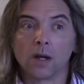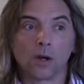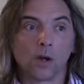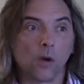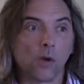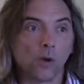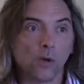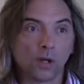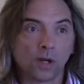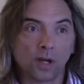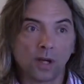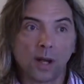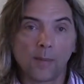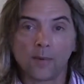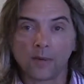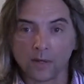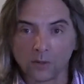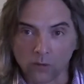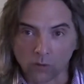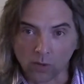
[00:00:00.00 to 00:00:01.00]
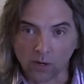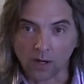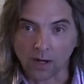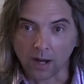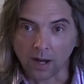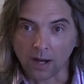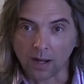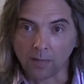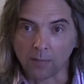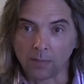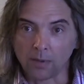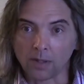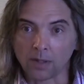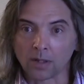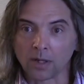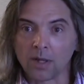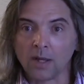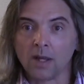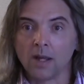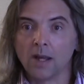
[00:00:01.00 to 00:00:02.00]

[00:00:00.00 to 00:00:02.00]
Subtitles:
go look it up in a drug handbook.